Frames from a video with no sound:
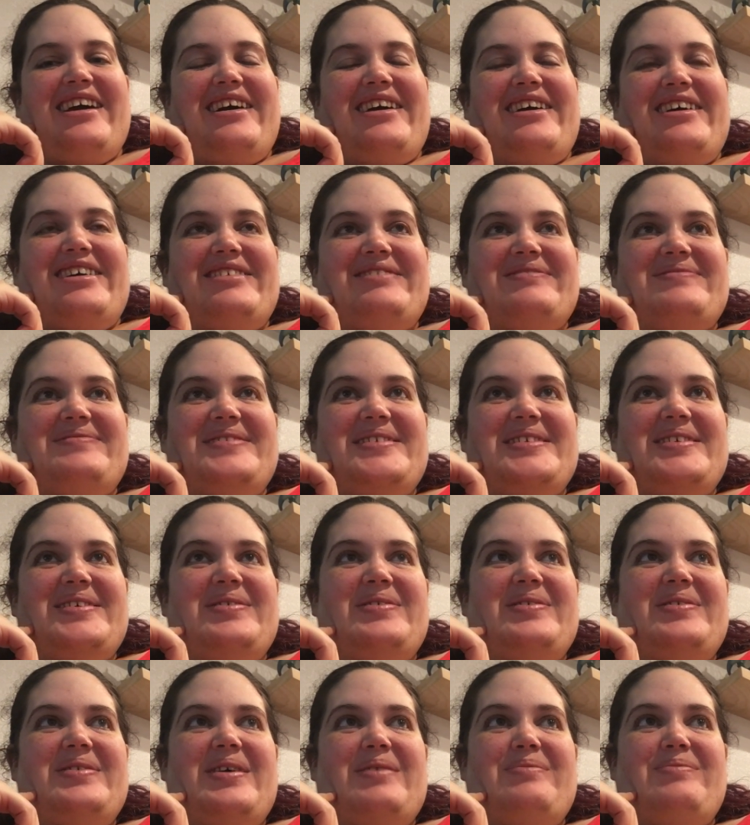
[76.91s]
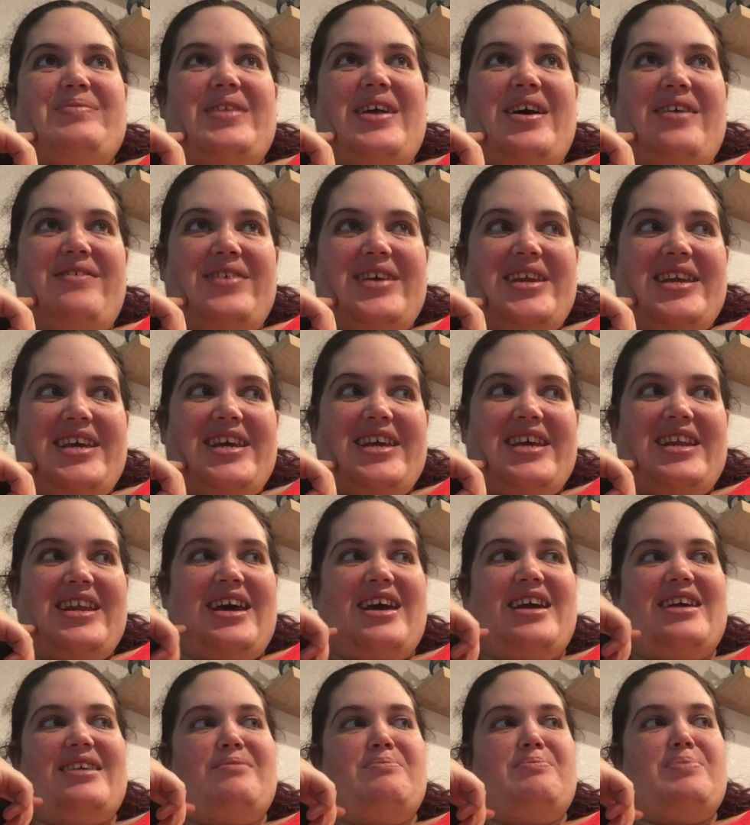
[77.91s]
So I'm loving it.
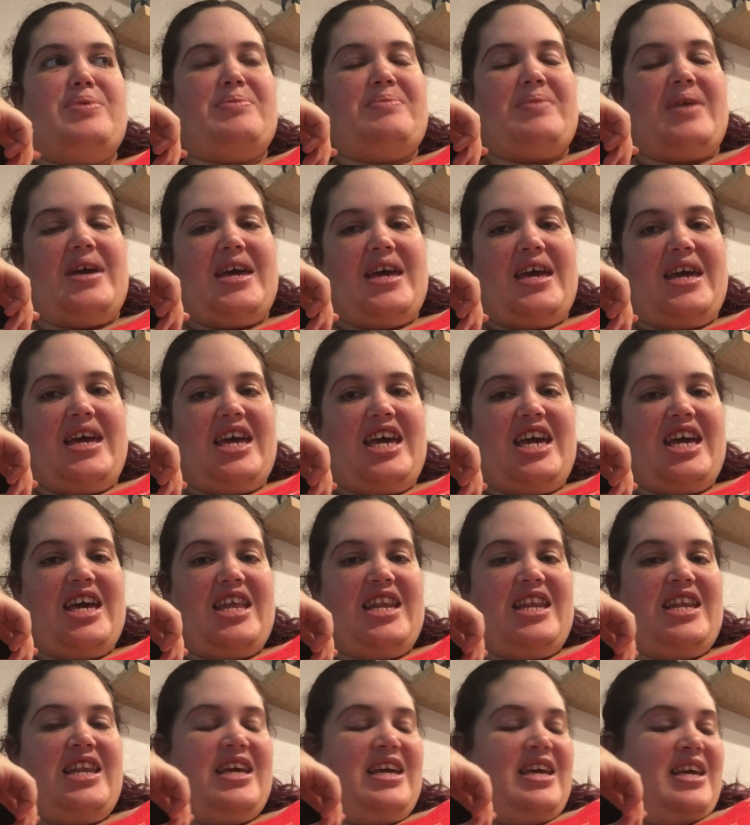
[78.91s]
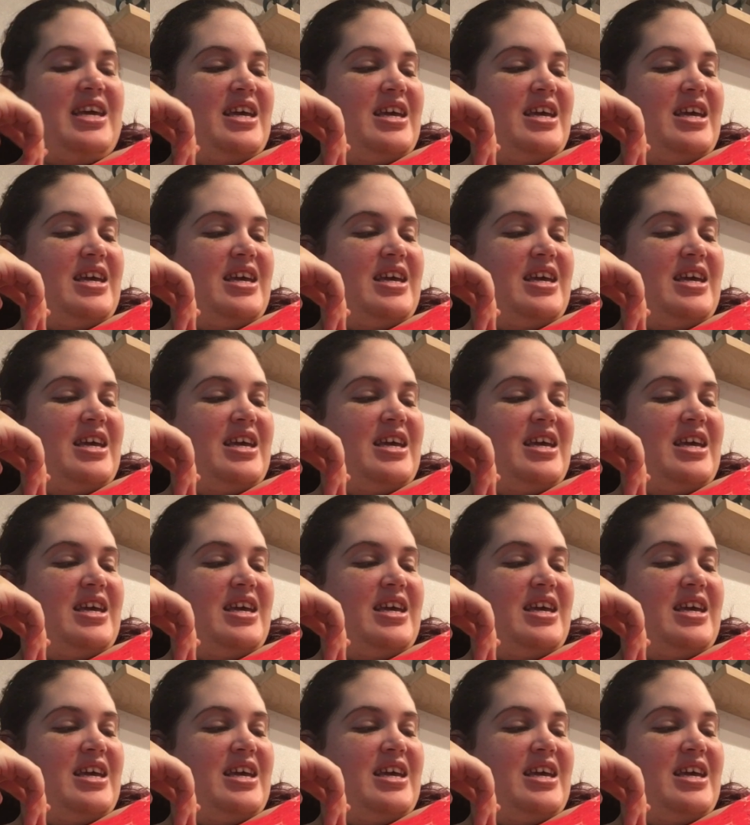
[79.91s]
I can put my hand.